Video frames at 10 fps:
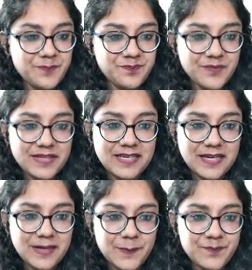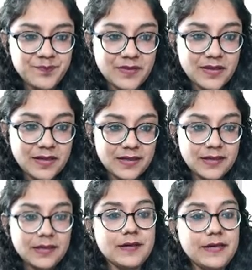yeah,
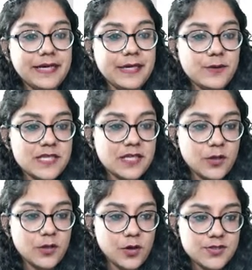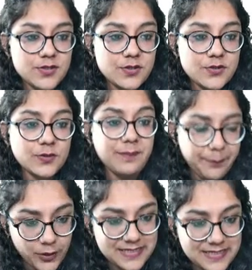reducing cost so that my product
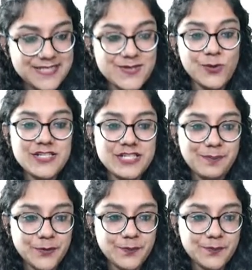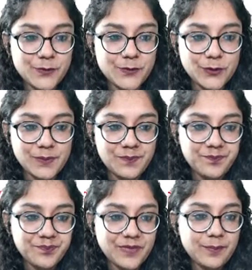is sold cheaper. Cool.
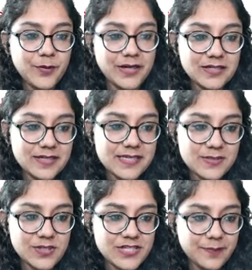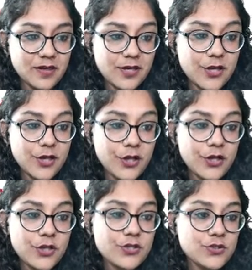Product is sold cheaper. So
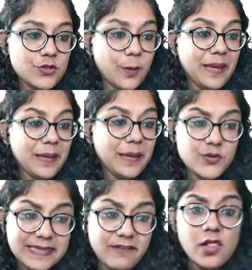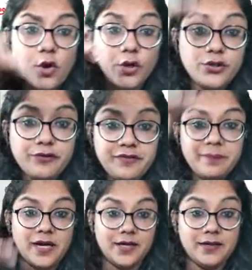maybe today there will be a lot of
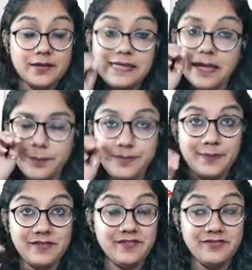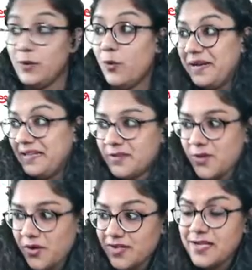demand. Yeah, people will feel, oh my
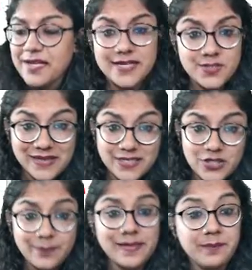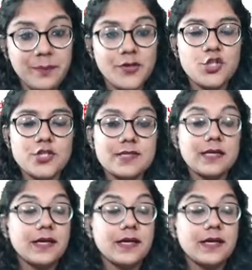God, it's very cheap. Let me purchase.